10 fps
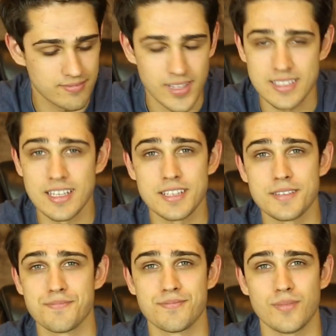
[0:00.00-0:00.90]
That's
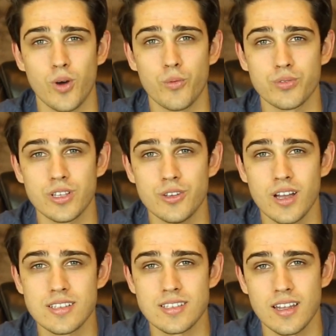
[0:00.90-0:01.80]
it. Hopefully you
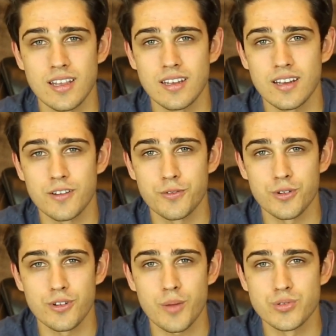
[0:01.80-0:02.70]
guys sign in
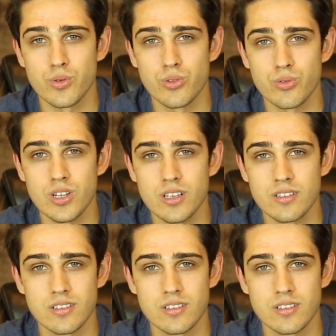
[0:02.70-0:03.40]
for episode 3.